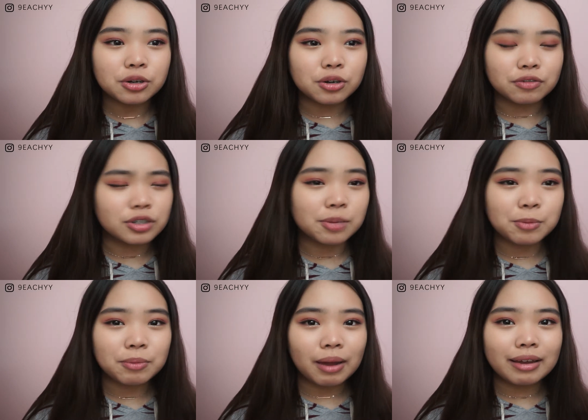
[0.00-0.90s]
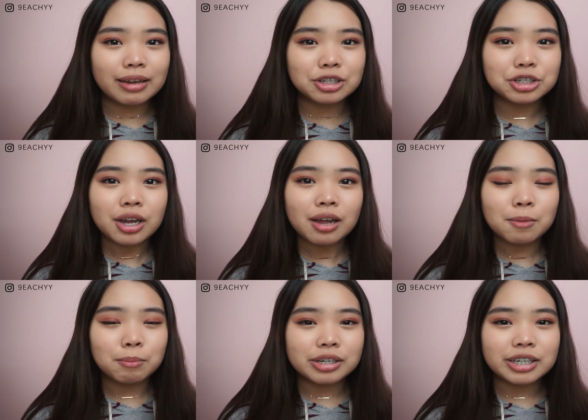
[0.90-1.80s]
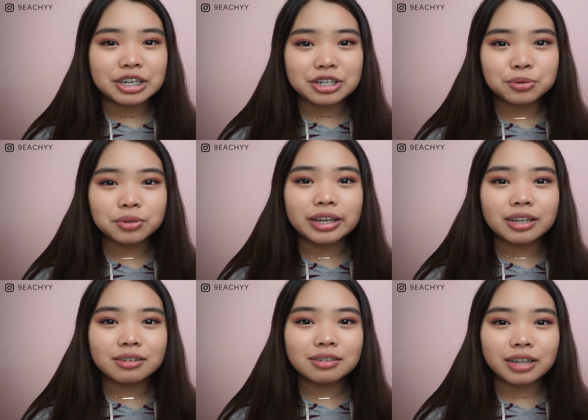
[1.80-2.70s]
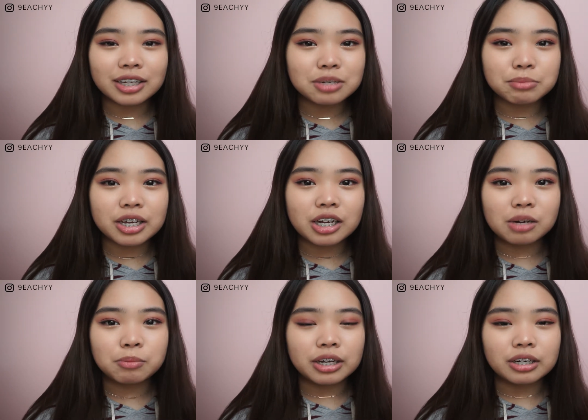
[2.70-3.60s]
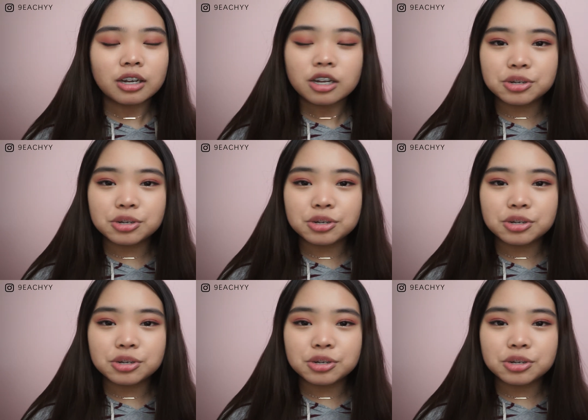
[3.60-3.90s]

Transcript: or for someone my age but I do like collecting makeup and